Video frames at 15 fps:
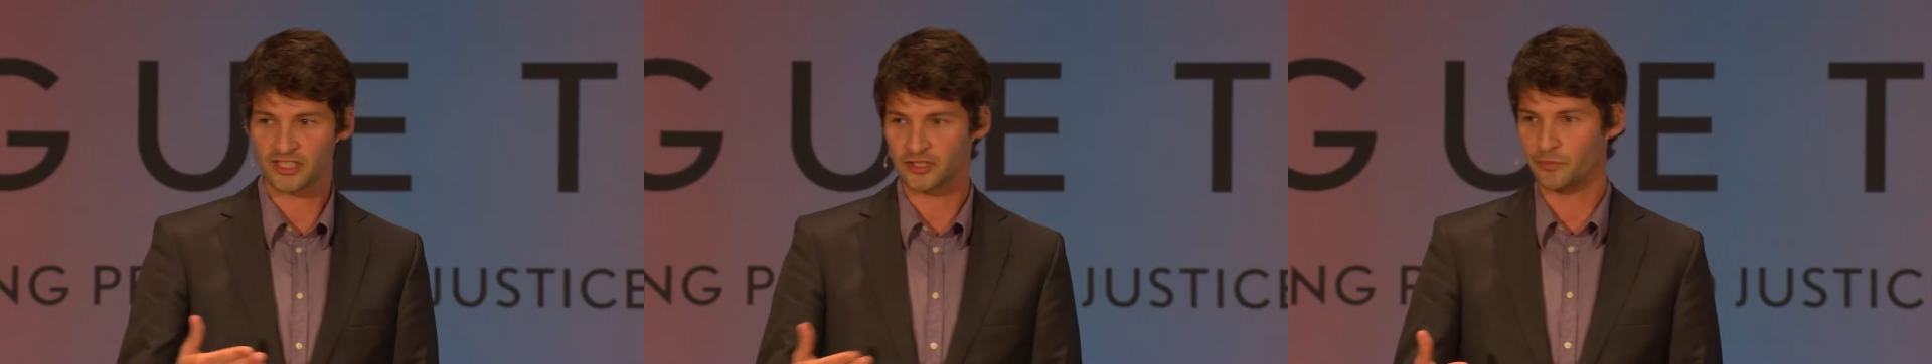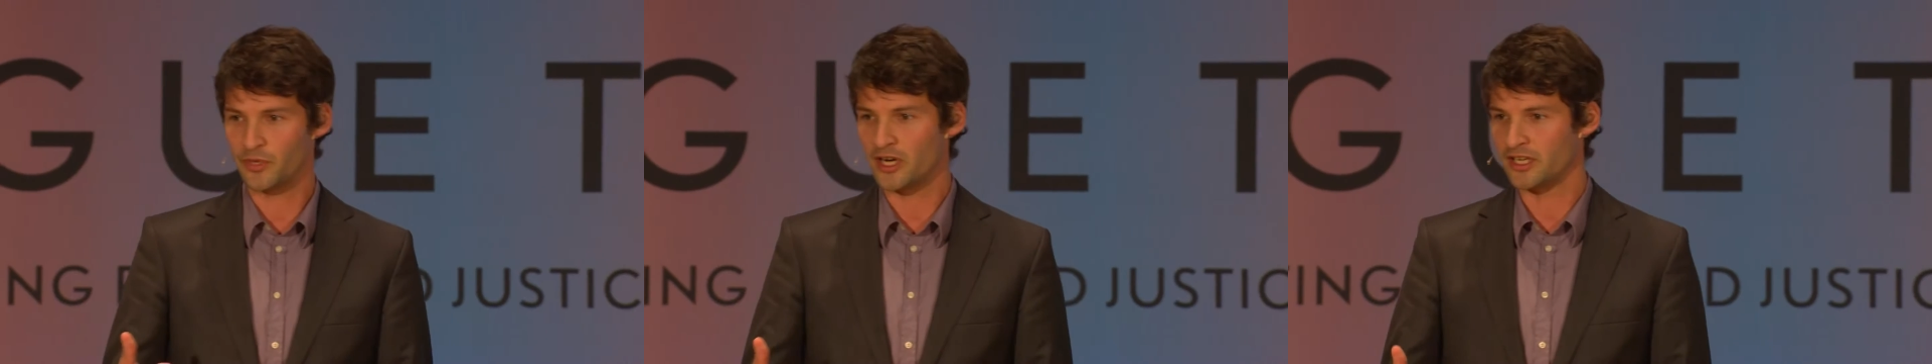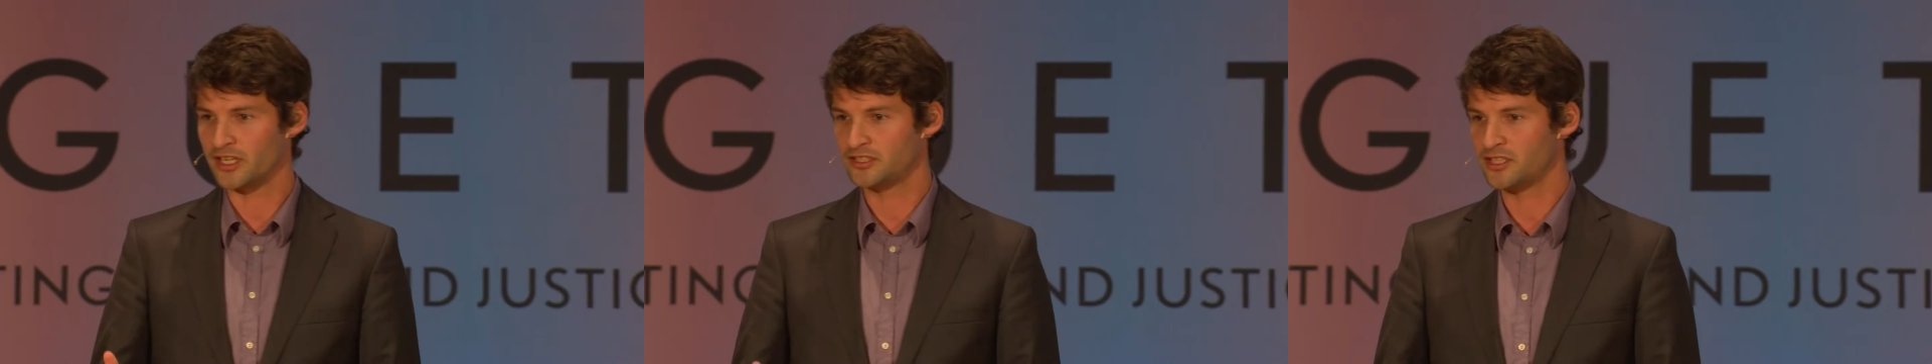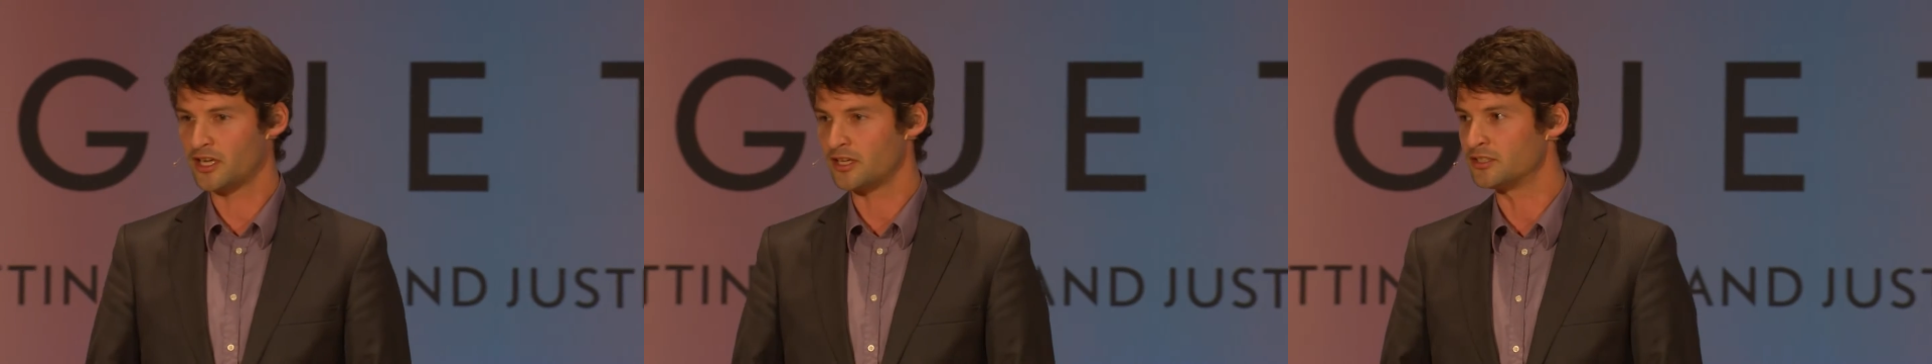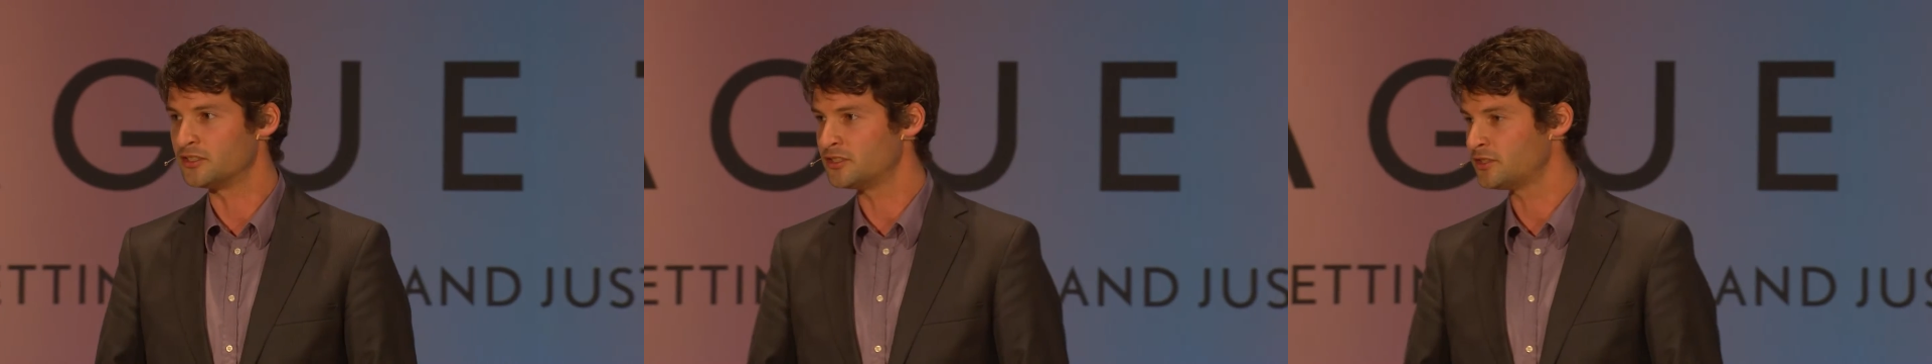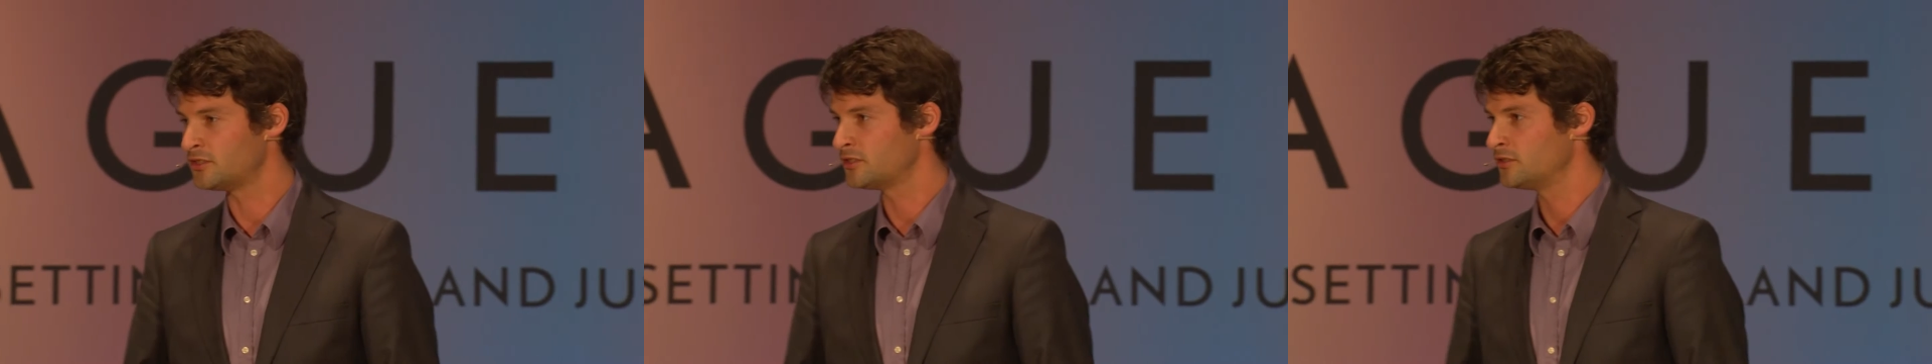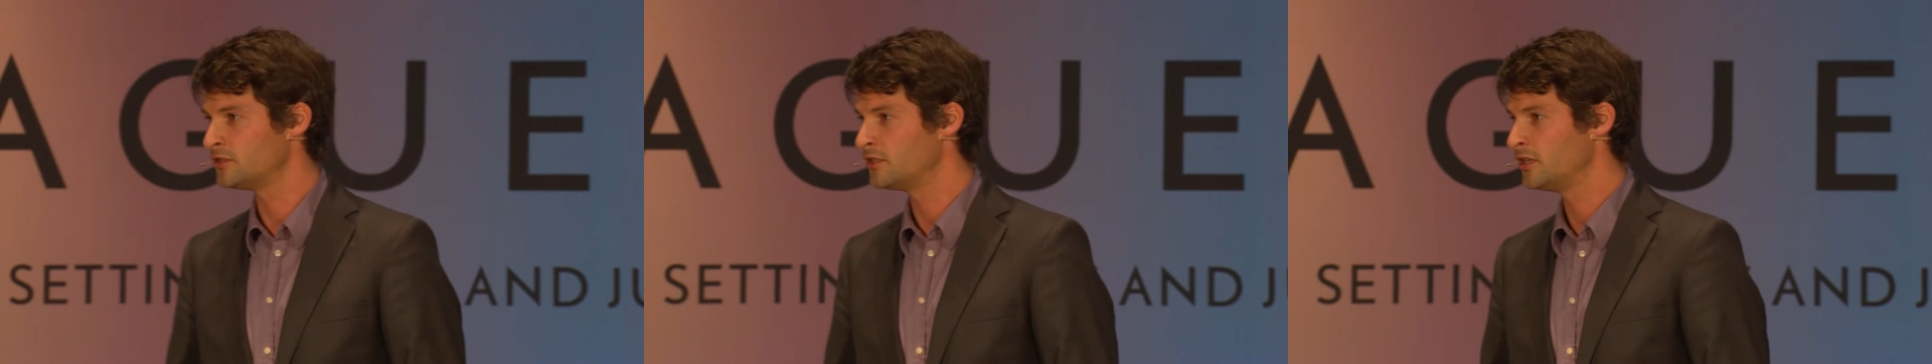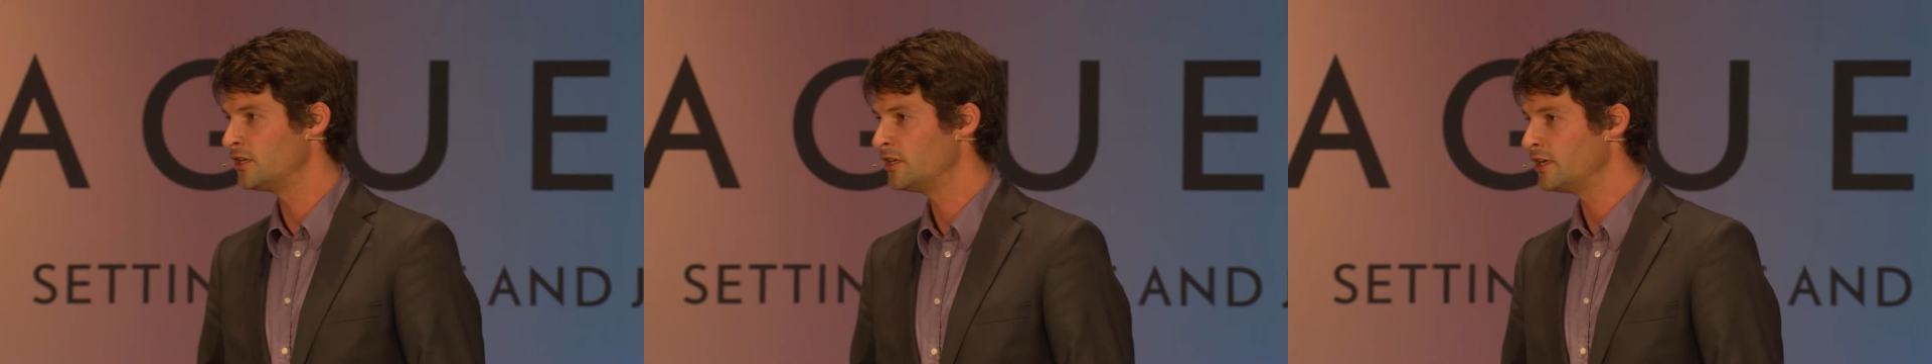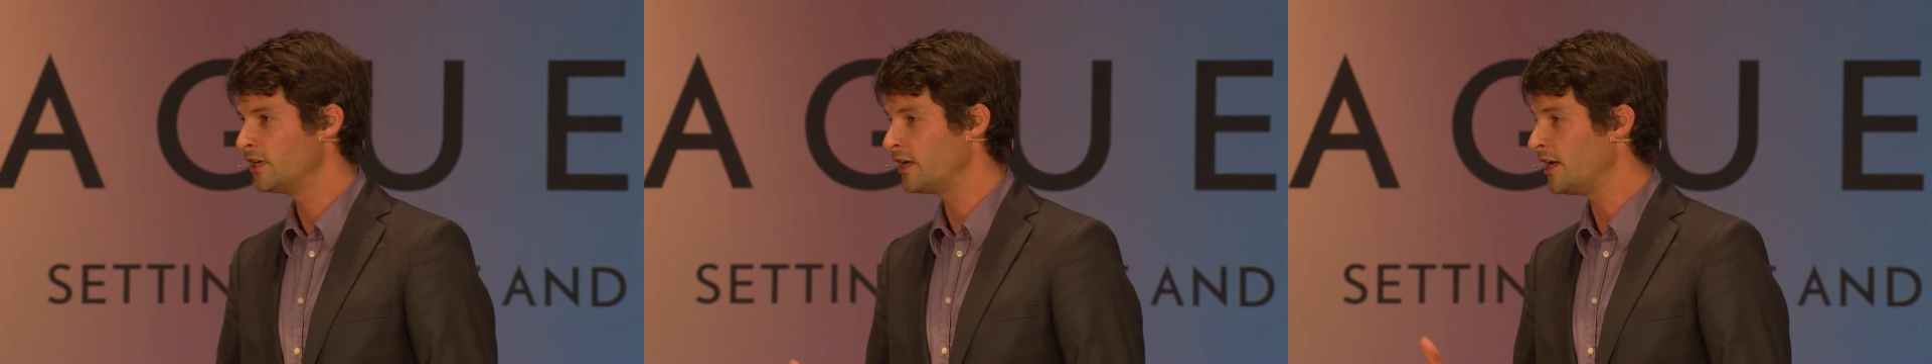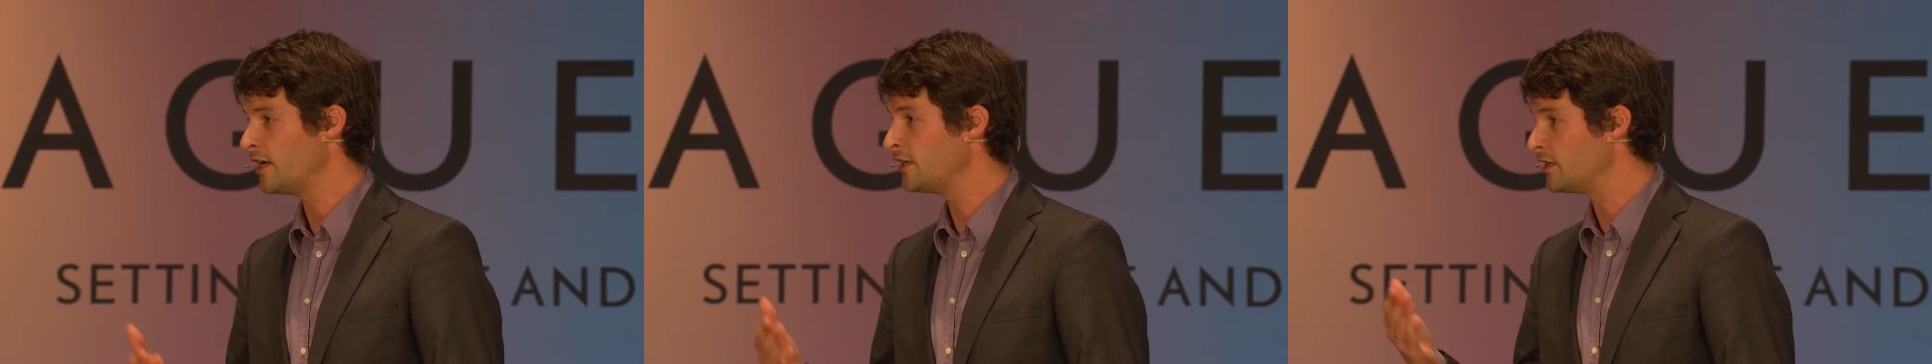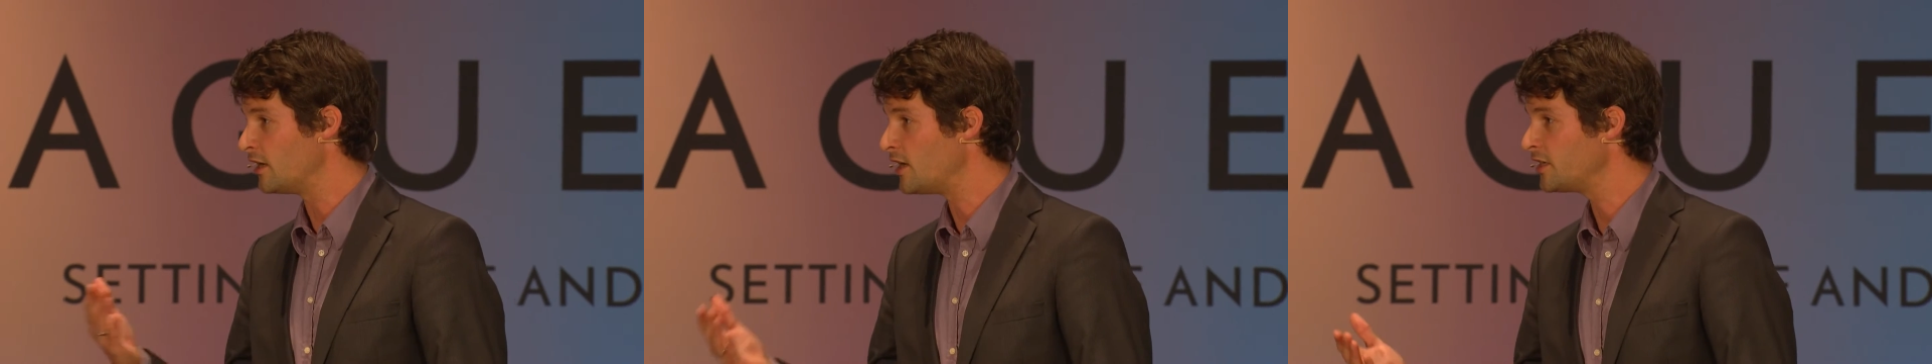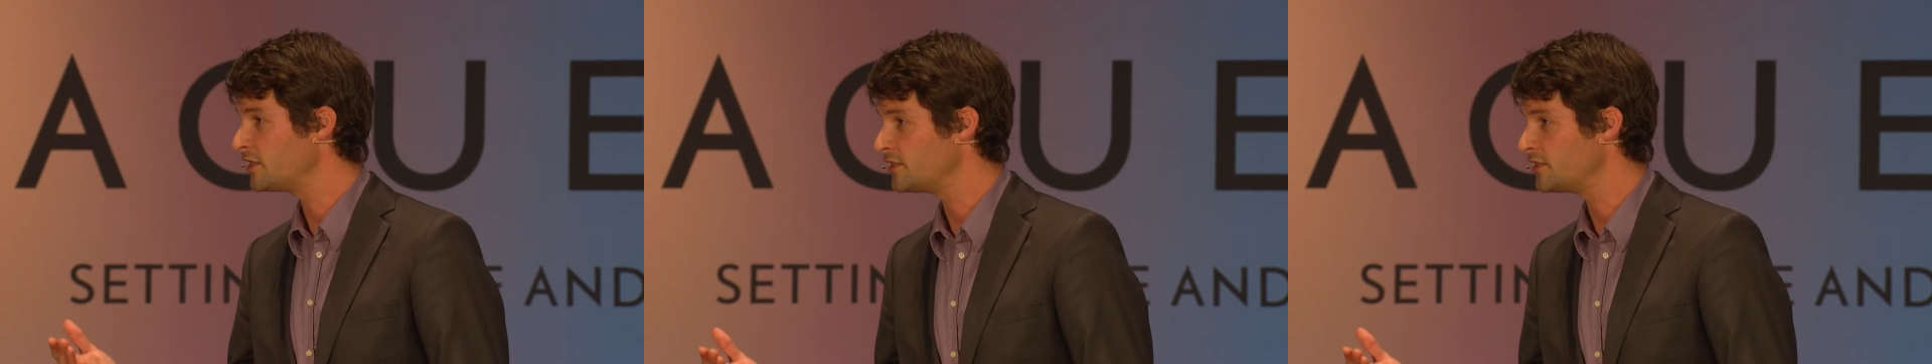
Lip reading: as smart as us? And